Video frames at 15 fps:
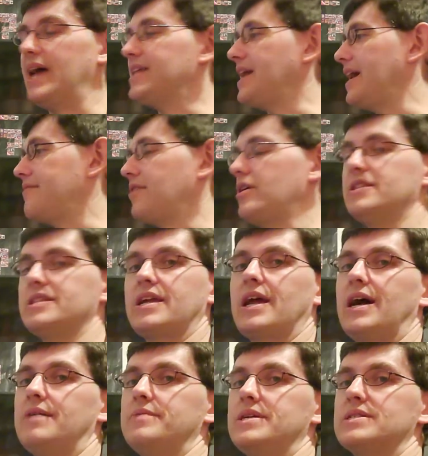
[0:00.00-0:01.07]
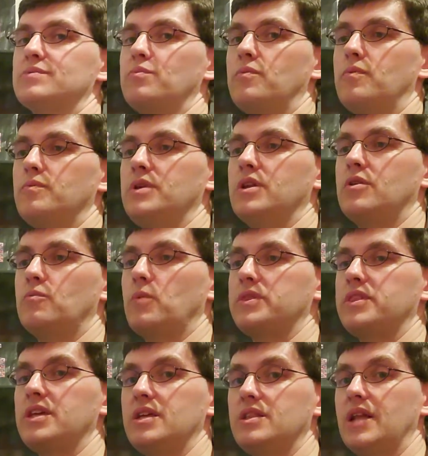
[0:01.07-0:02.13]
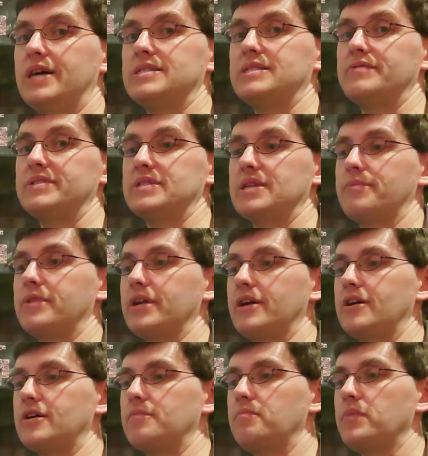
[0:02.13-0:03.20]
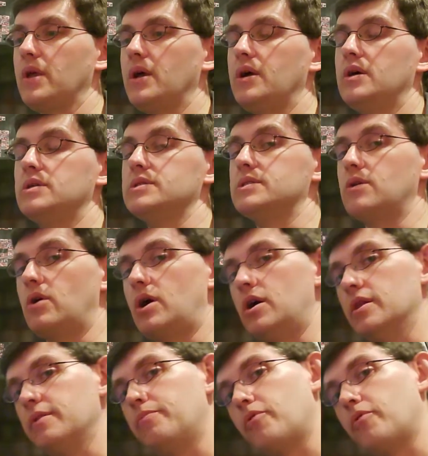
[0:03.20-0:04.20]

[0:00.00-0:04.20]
And I have it all in the comments, what the lines of assembly are. So all the